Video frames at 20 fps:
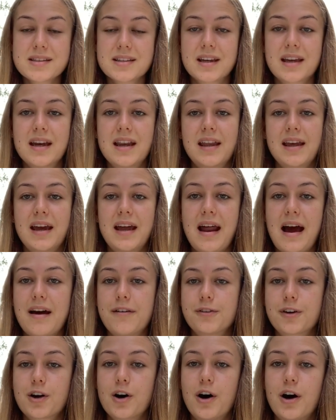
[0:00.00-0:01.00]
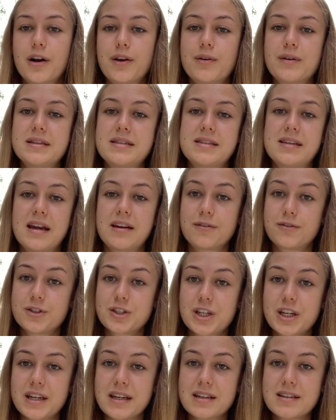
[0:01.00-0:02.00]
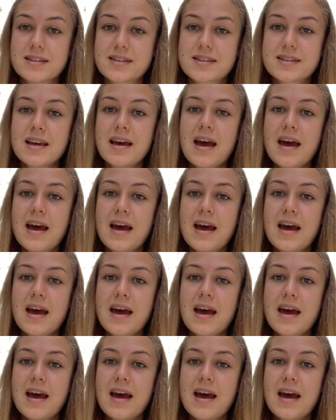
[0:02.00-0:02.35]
and can I get avocado instead of cheese?